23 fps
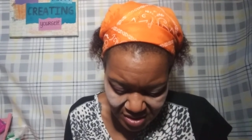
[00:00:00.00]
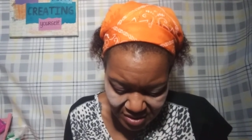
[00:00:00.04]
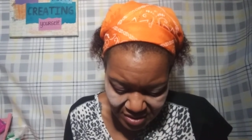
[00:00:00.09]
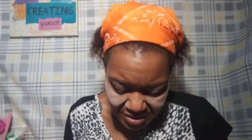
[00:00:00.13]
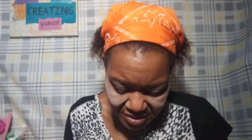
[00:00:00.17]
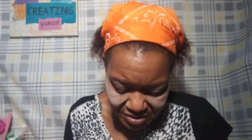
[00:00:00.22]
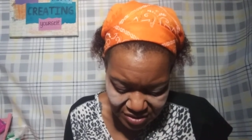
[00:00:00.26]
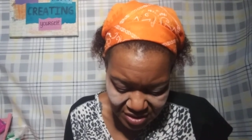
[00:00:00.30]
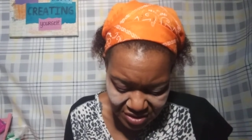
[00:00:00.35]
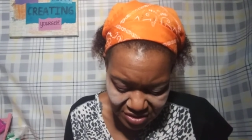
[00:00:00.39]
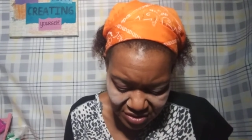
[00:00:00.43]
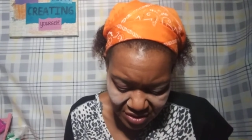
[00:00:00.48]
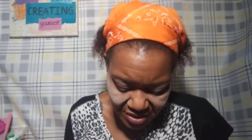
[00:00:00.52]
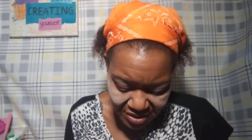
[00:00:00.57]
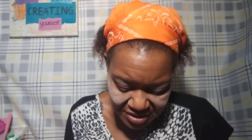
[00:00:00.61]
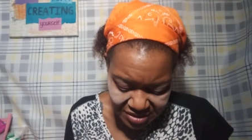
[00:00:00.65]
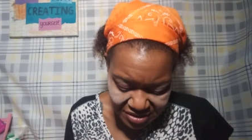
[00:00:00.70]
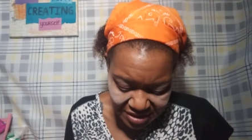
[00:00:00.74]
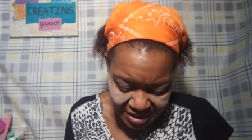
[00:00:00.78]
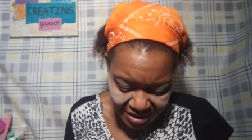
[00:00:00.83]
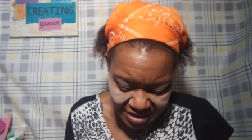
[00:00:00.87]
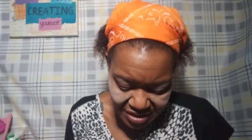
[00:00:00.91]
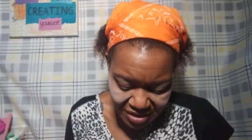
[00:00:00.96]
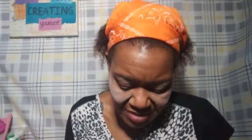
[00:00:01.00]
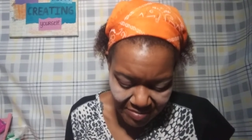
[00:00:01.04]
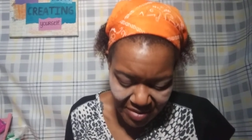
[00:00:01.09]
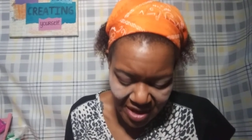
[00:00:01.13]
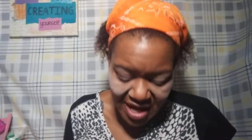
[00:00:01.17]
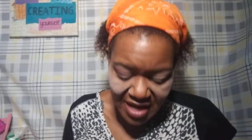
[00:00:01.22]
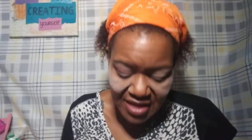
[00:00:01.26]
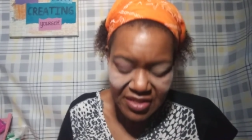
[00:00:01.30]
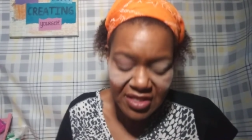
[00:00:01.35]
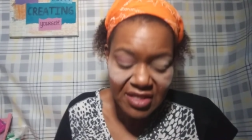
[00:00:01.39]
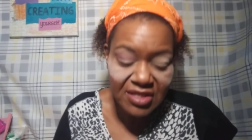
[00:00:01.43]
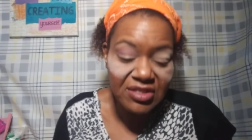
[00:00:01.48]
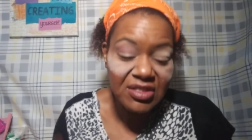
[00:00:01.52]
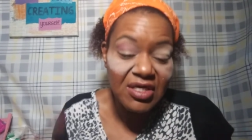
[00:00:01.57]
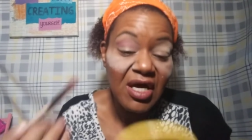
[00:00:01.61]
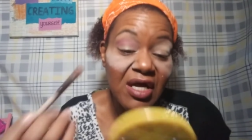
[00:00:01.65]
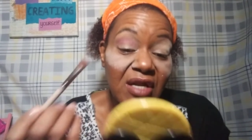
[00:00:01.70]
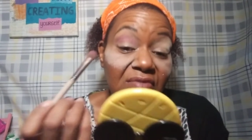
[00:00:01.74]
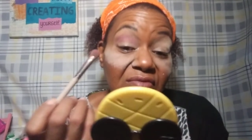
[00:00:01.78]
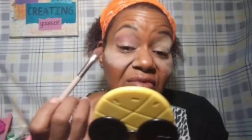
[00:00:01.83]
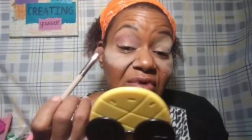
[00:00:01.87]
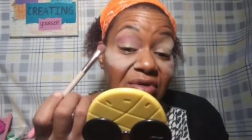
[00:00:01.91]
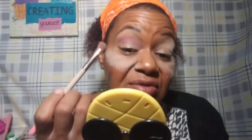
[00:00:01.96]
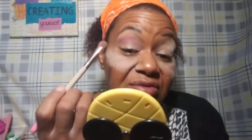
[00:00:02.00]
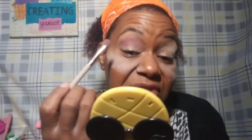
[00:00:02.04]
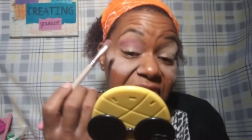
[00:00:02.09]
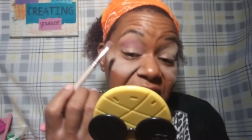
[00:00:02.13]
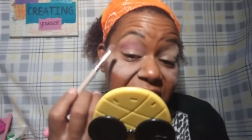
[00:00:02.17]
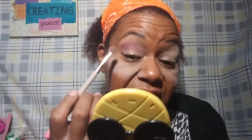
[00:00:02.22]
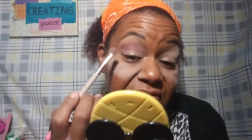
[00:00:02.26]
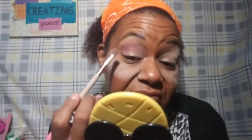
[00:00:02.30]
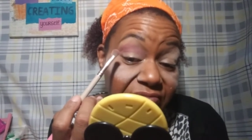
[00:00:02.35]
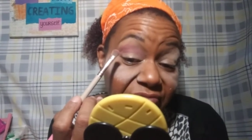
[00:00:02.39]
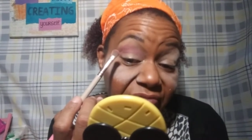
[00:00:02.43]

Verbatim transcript: Because you can totally see it in the pan that it's kind of rosy.